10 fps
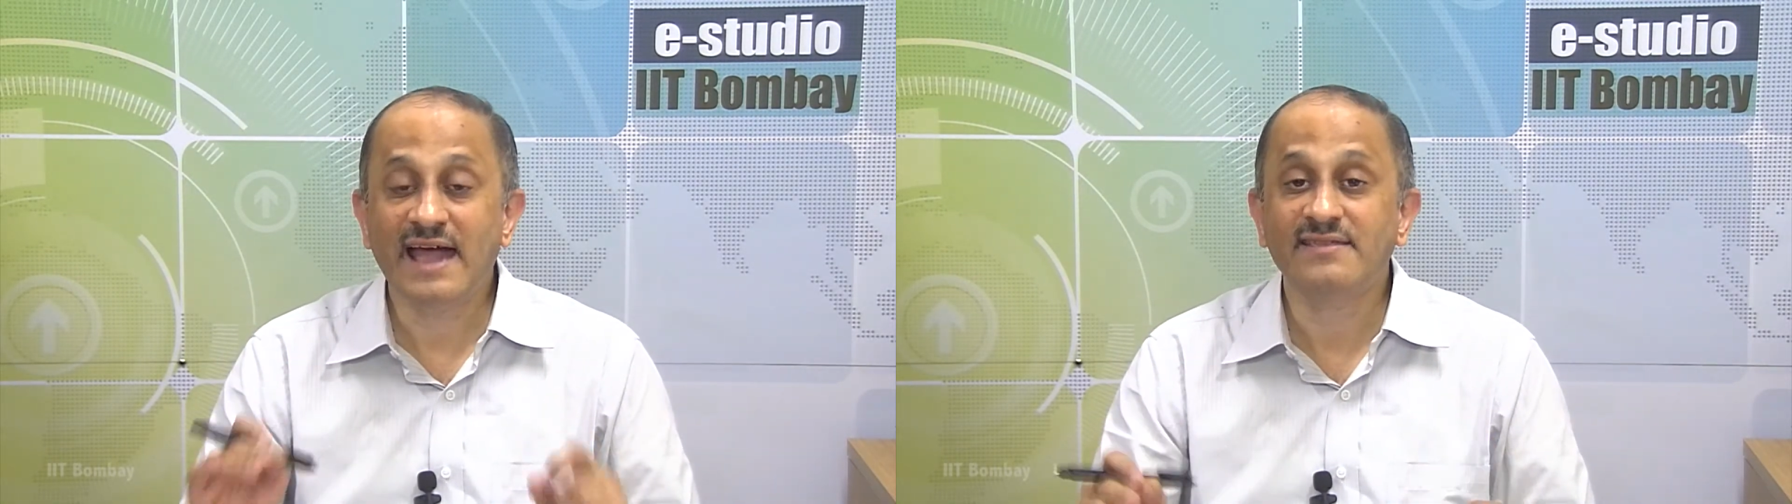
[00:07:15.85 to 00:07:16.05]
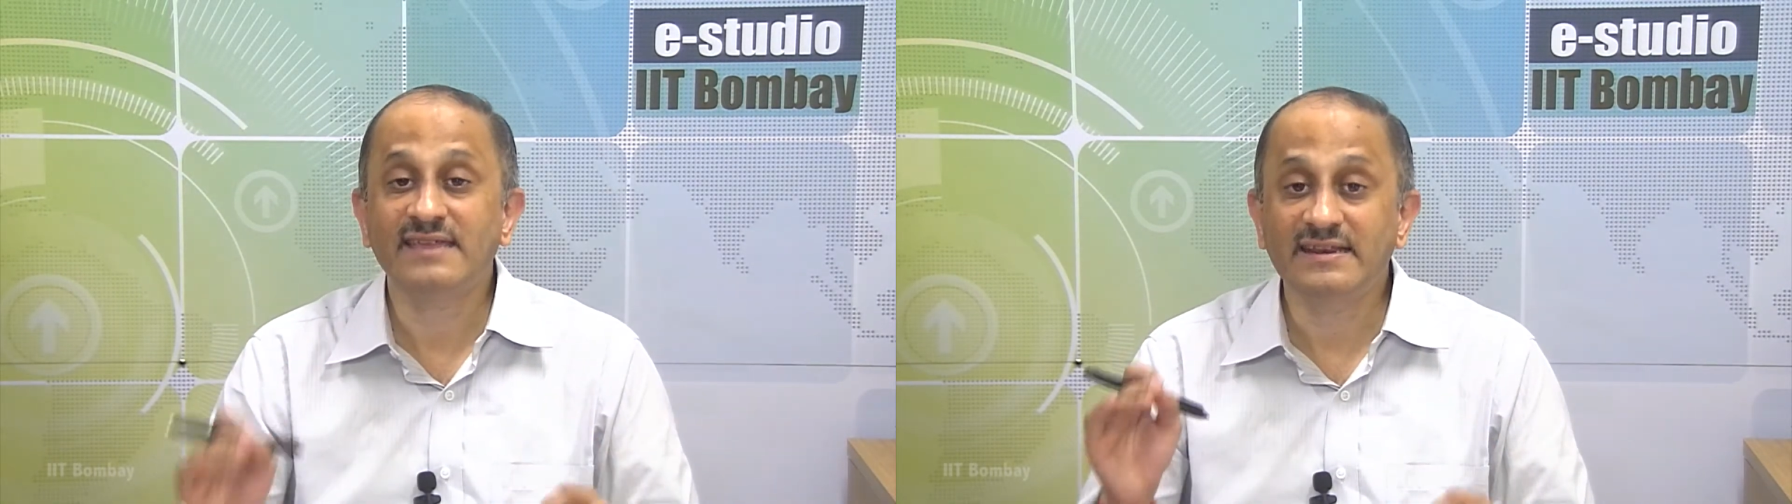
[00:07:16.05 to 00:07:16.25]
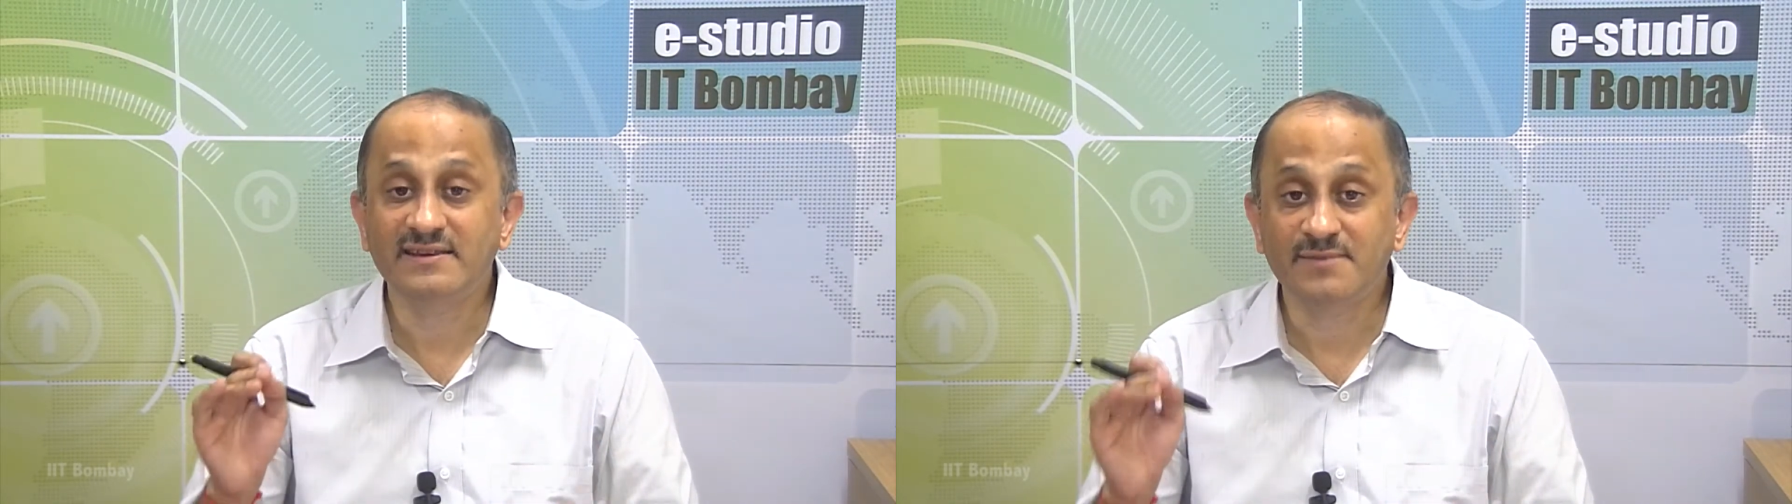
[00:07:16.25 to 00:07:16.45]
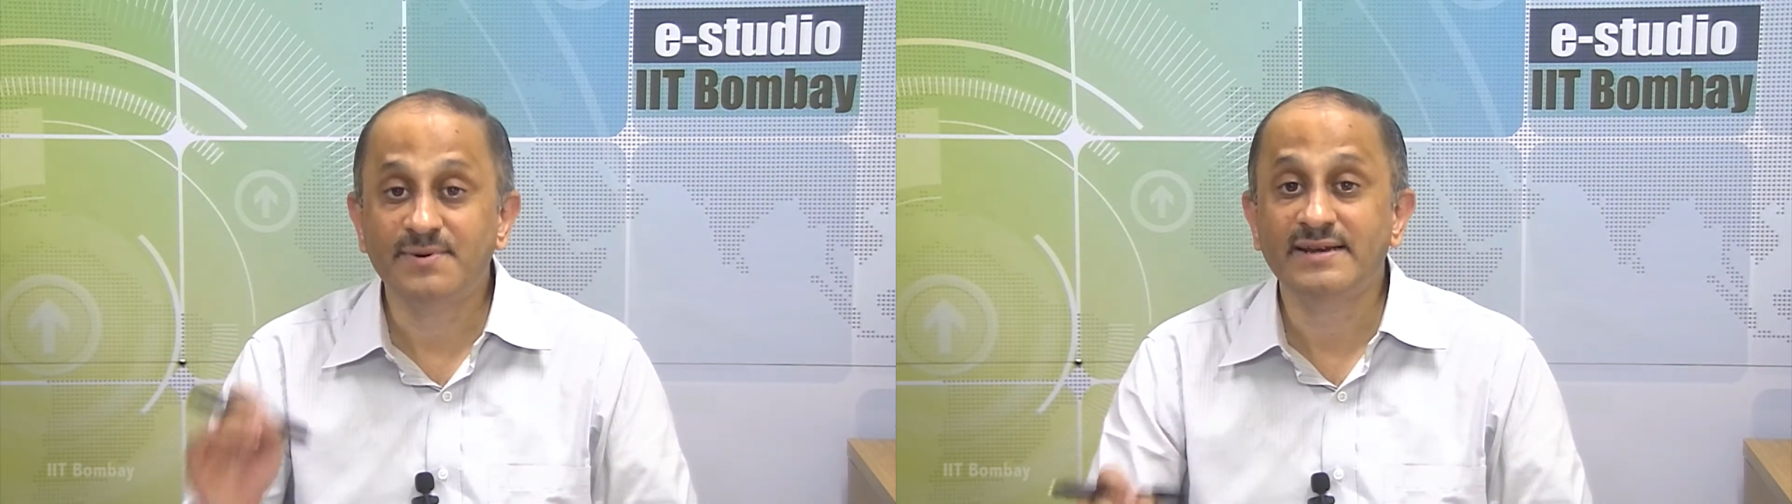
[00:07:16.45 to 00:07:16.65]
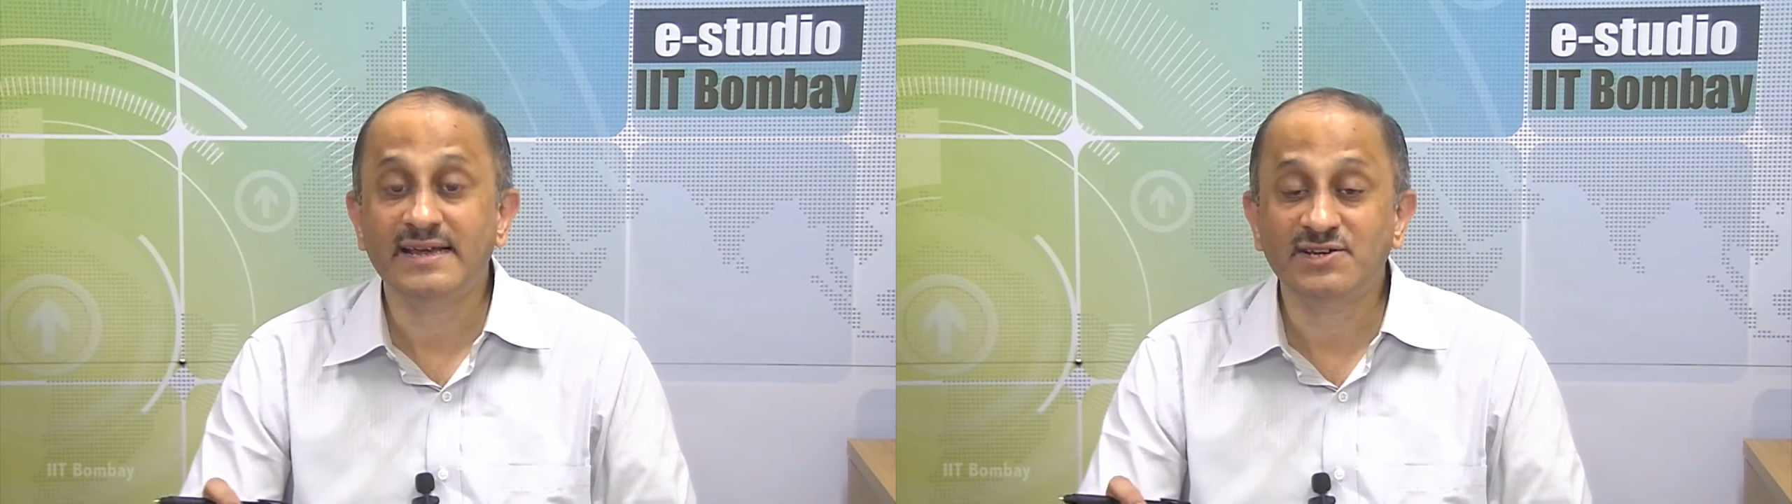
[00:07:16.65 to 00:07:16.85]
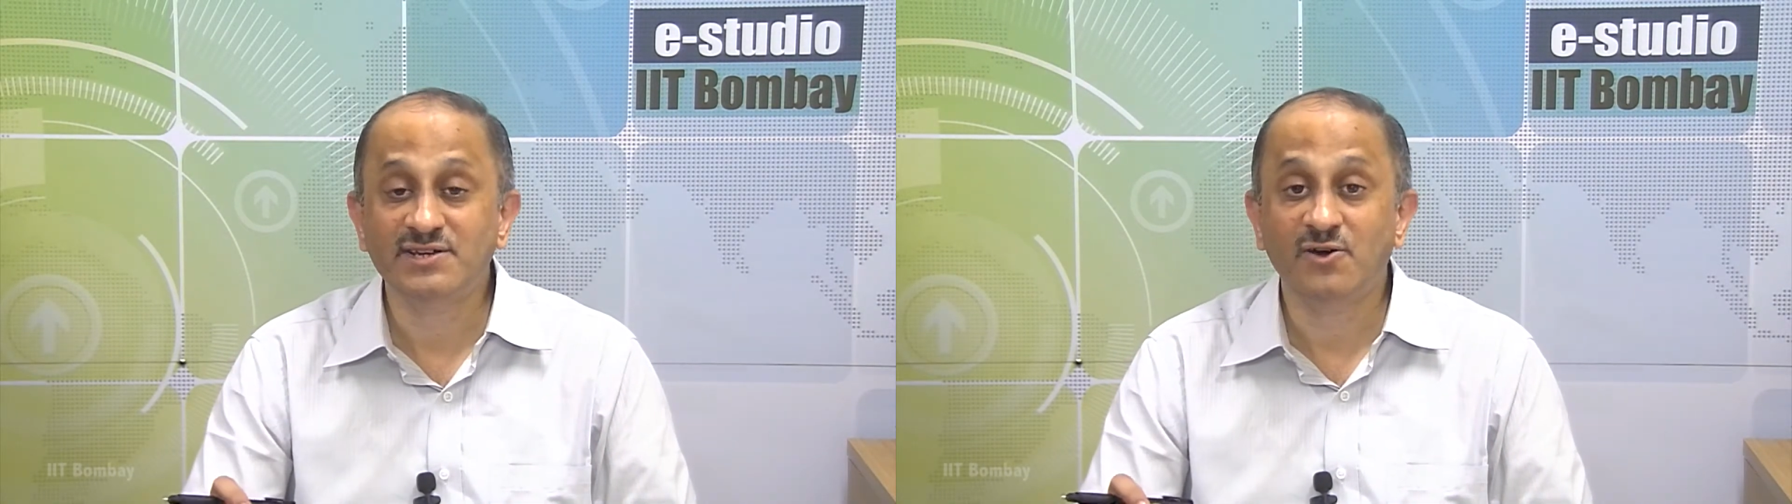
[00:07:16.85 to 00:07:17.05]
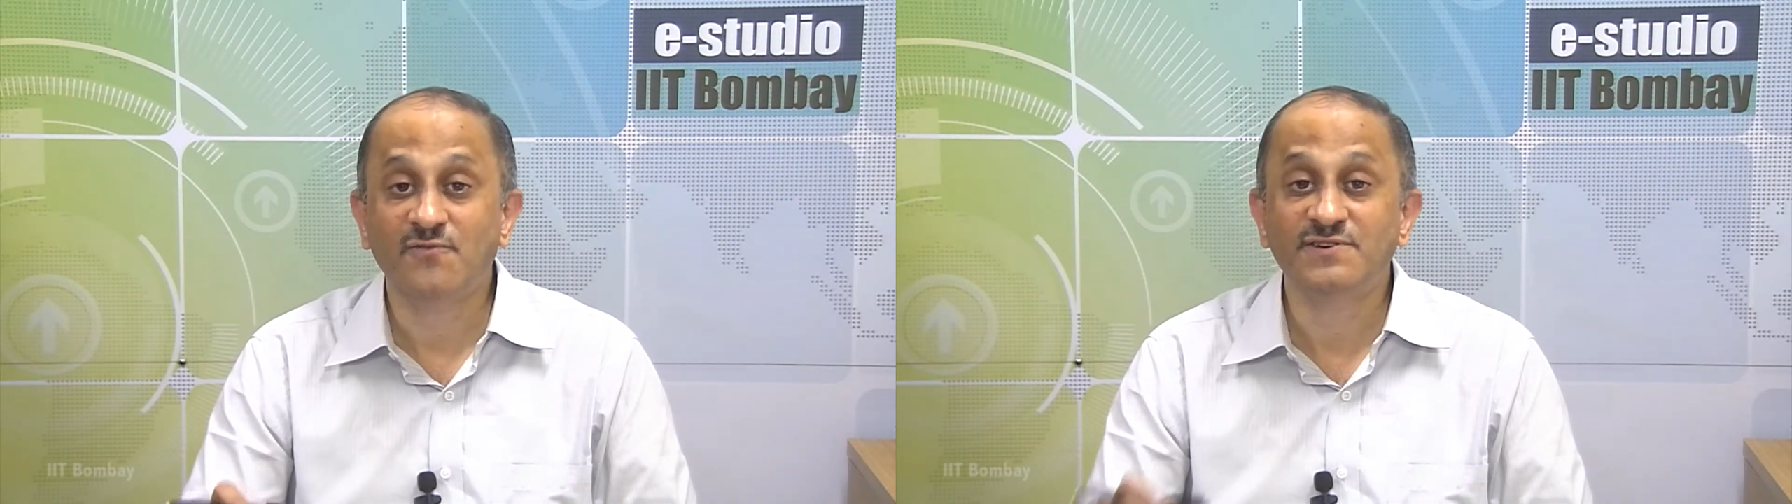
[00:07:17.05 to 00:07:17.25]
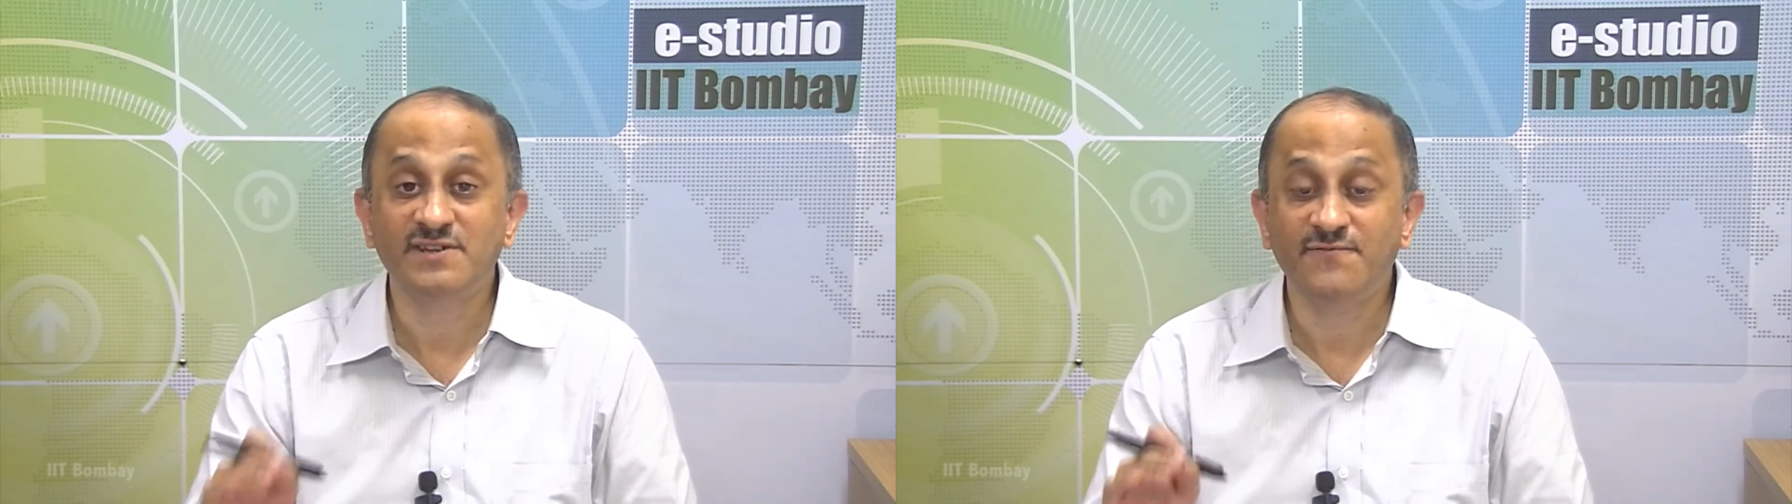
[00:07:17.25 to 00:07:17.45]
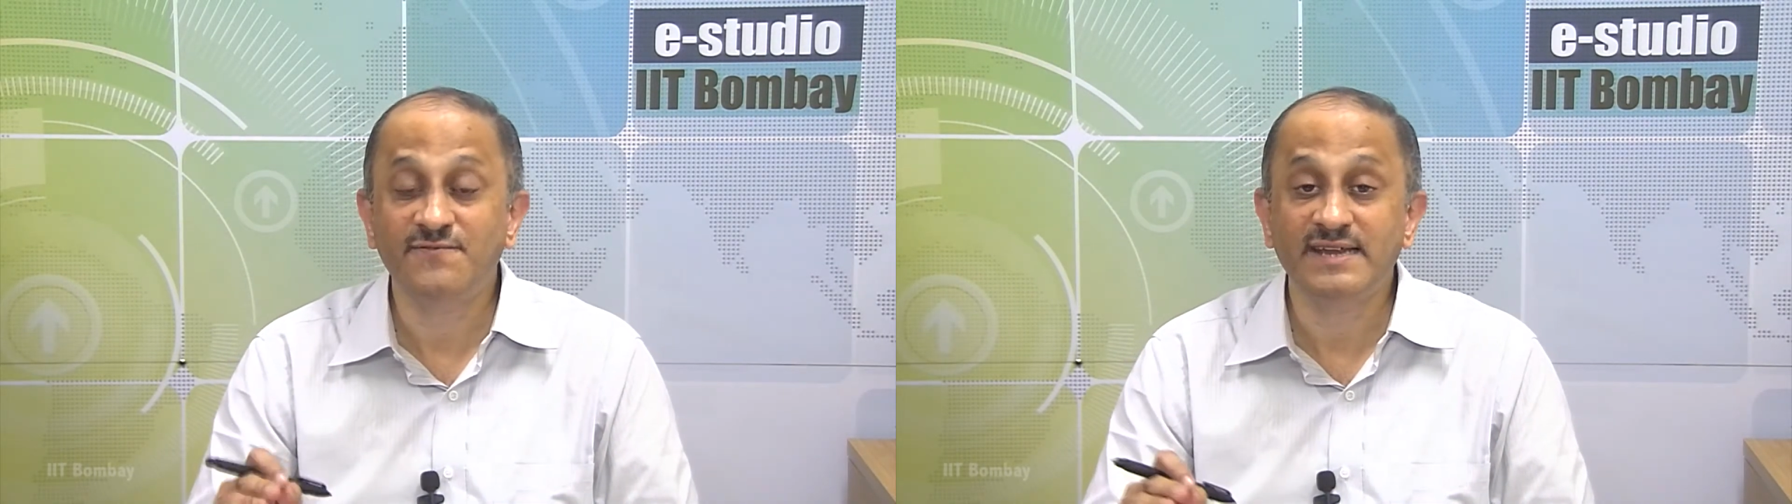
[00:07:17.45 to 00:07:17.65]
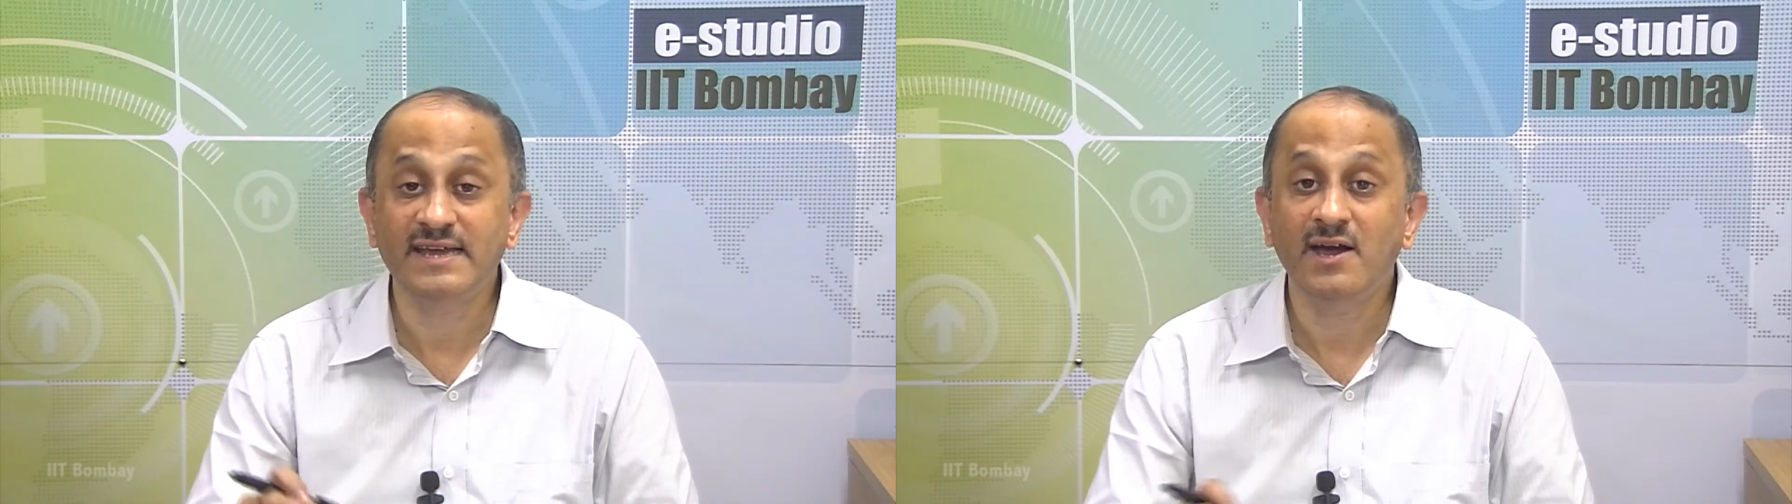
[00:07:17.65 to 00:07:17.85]
has the interpretation of
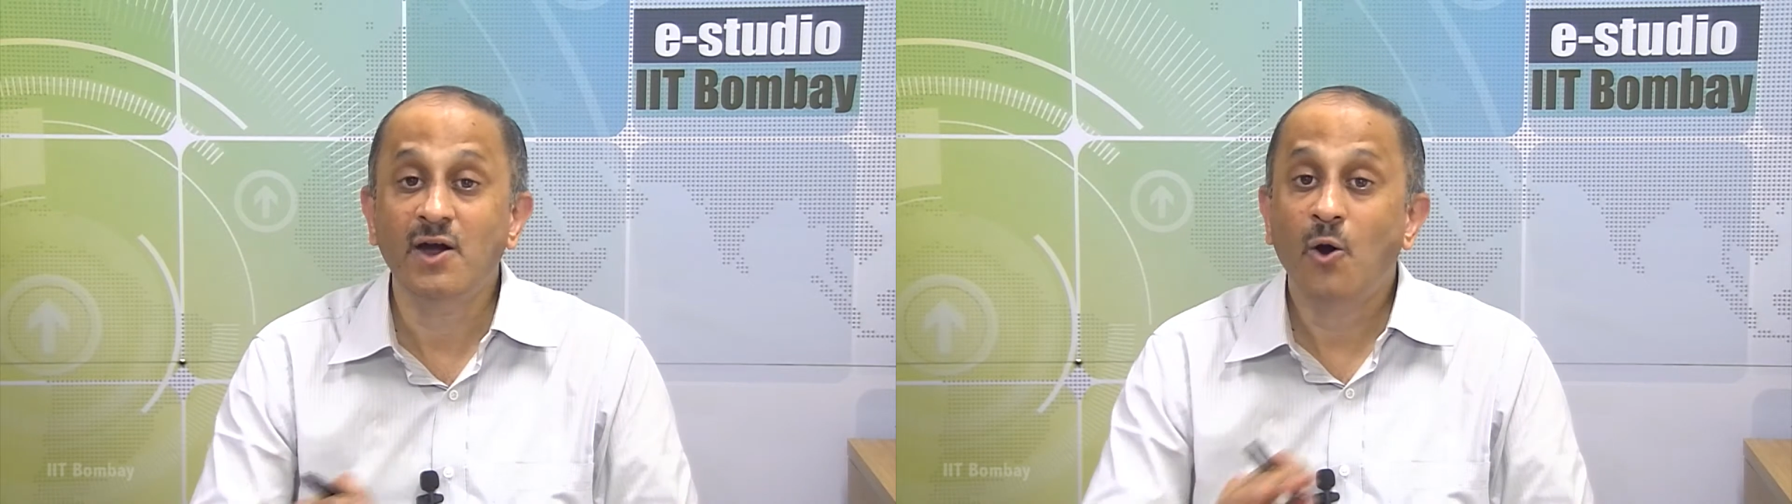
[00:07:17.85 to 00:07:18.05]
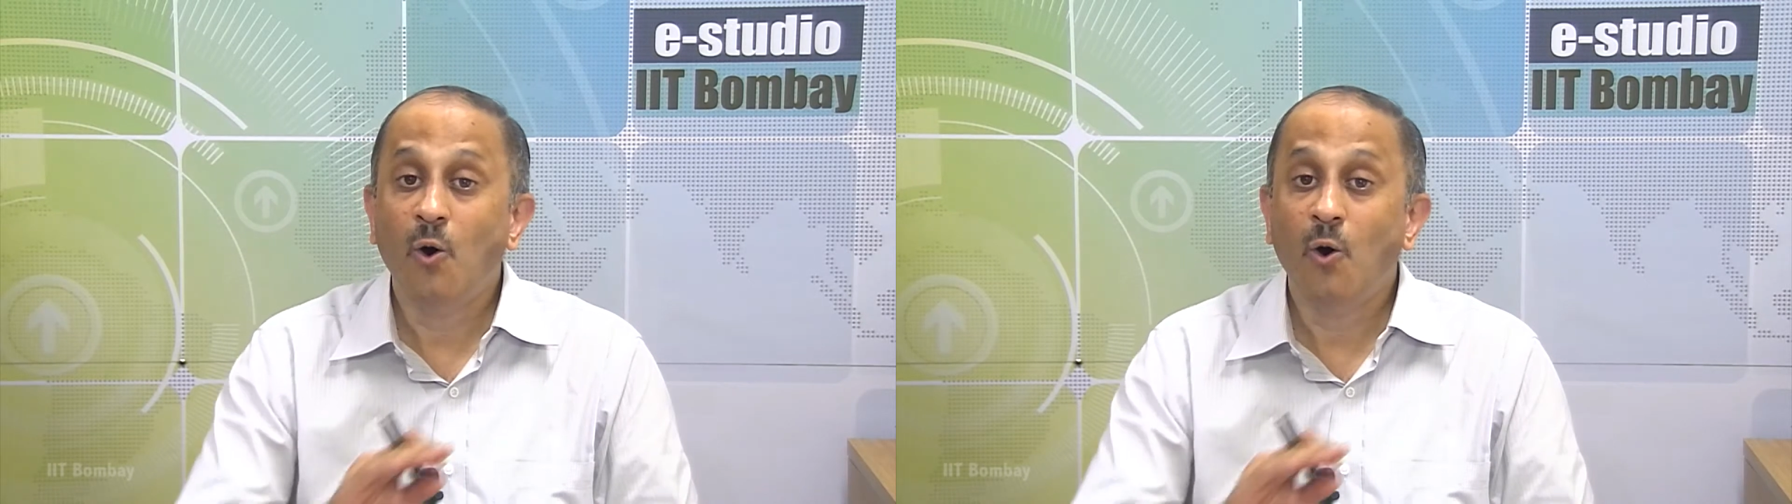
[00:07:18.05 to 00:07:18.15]
shifting